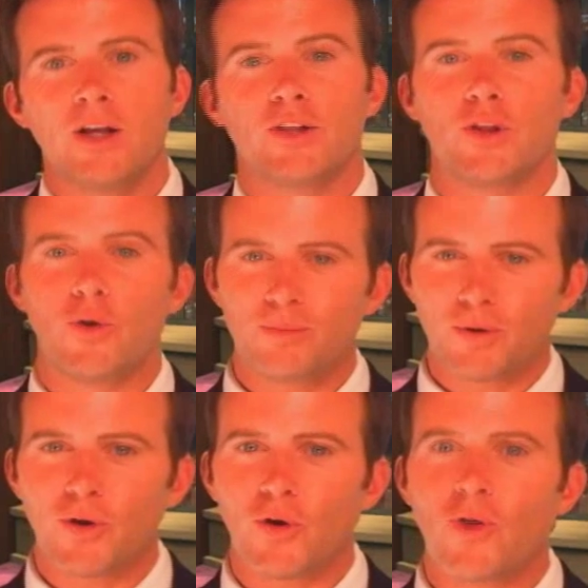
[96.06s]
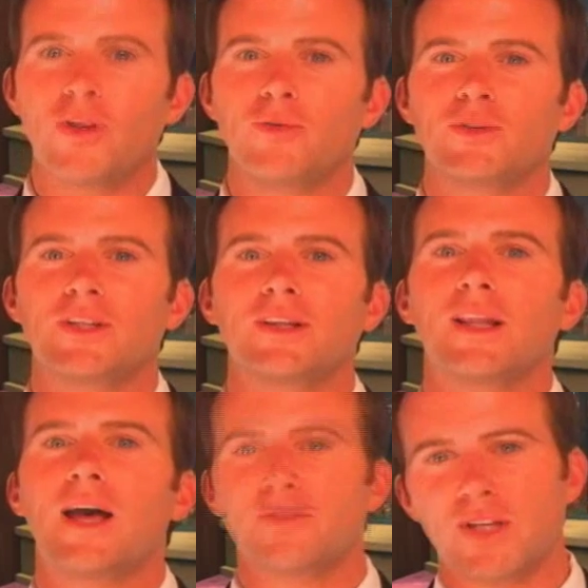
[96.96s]
Lo and behold, it was the
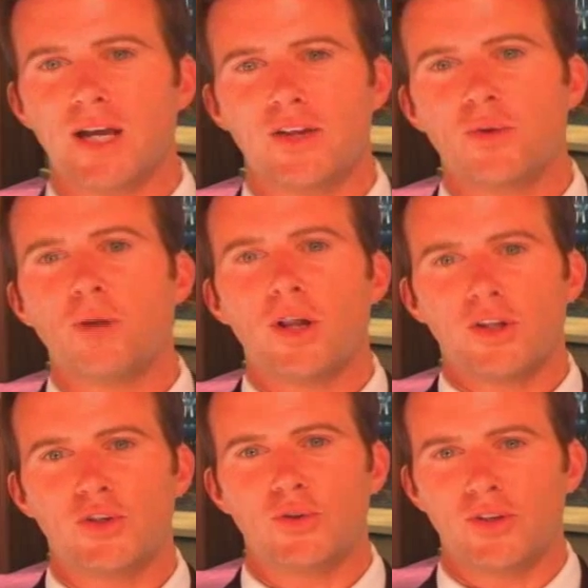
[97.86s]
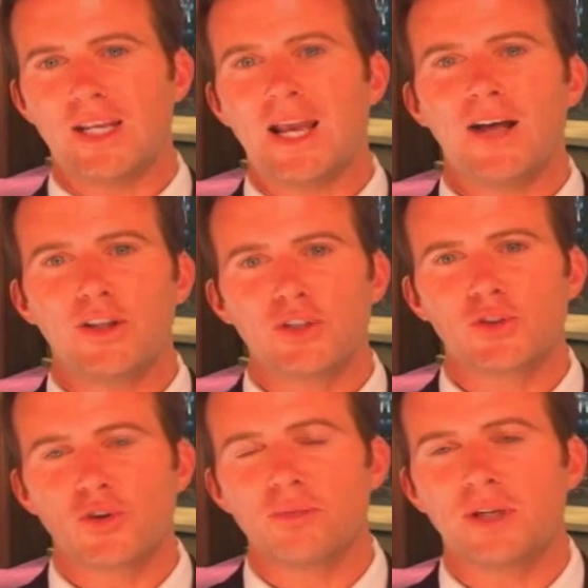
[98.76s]
left side of the molecule, the
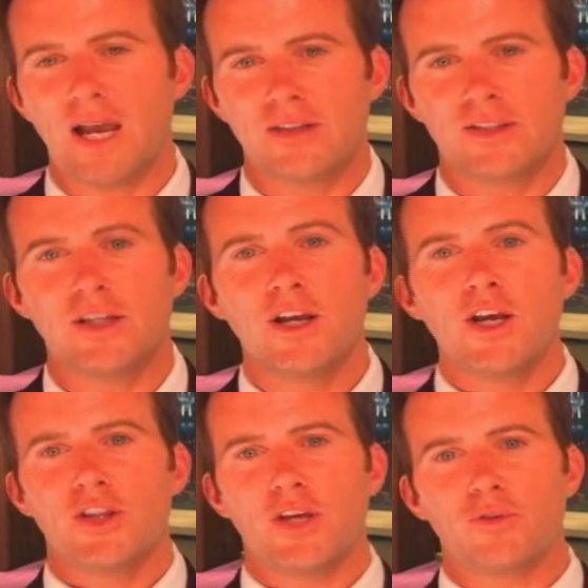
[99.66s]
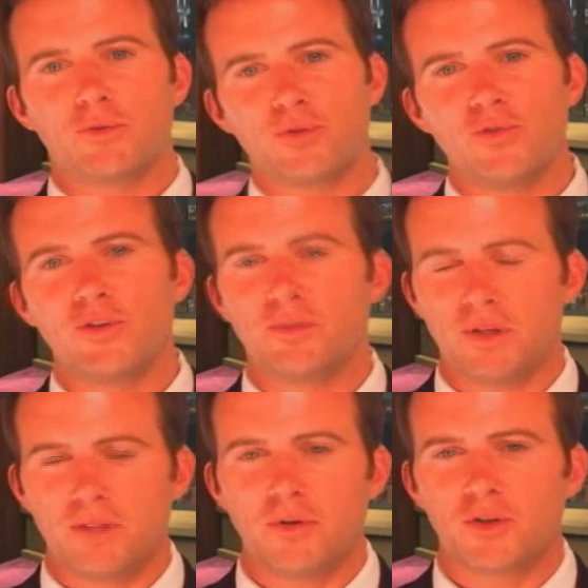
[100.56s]
L-ascorbic acid, that was proven to
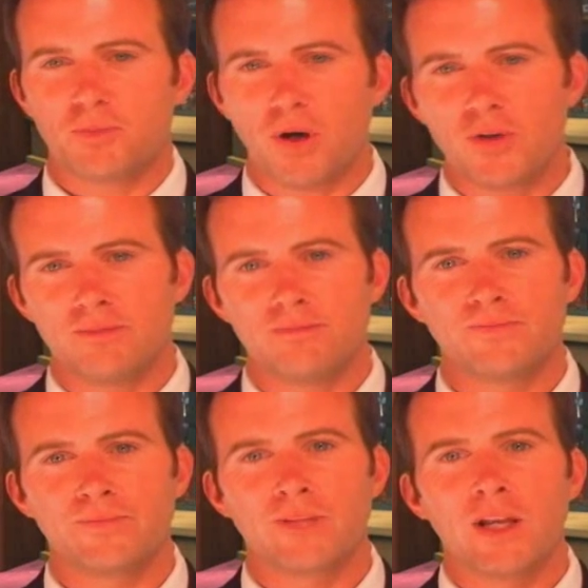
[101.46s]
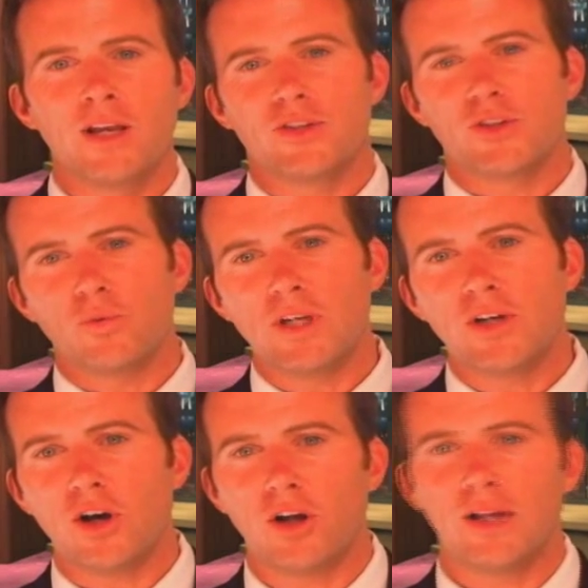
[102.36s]
be the most potent. So we
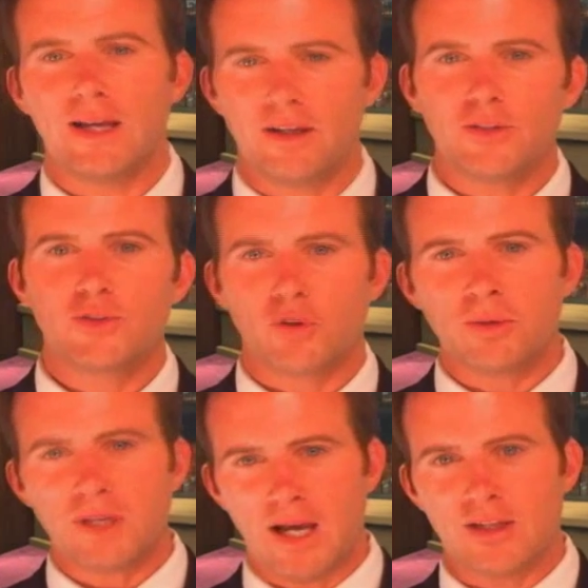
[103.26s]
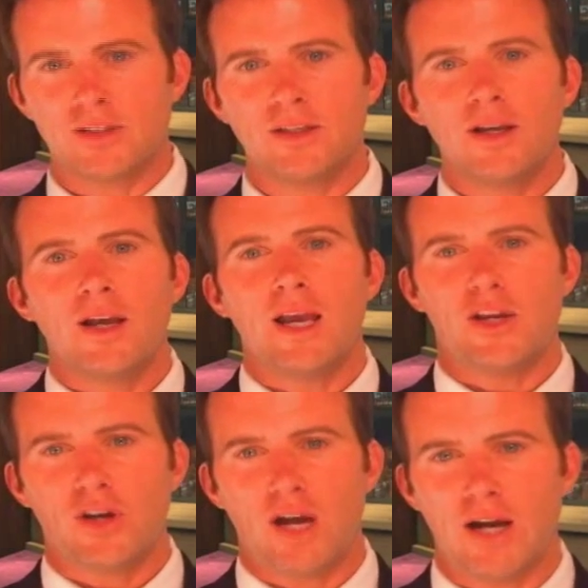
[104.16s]
call L-ascorbic acid
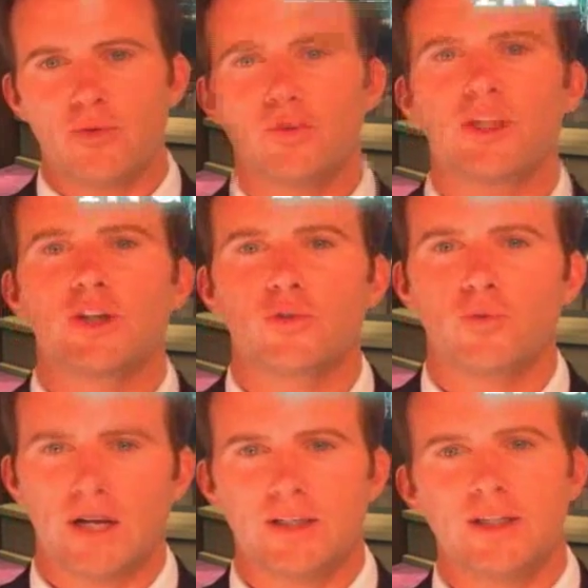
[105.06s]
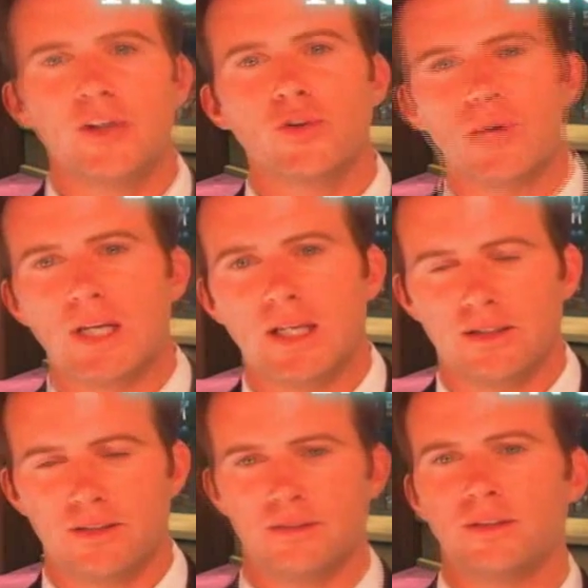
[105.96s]
a chirally corrected
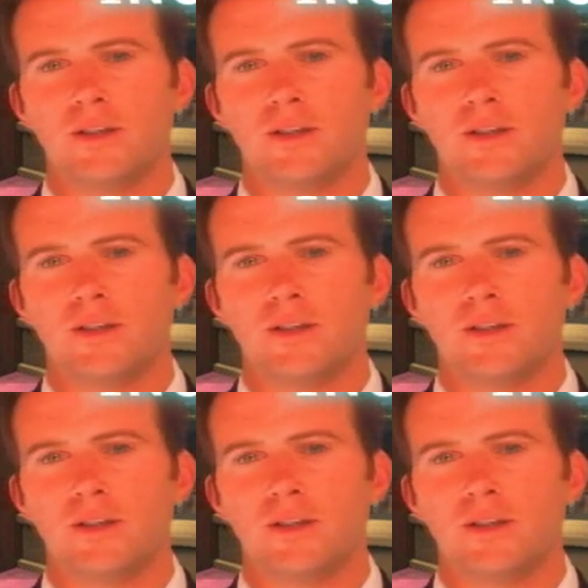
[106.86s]
ingredient.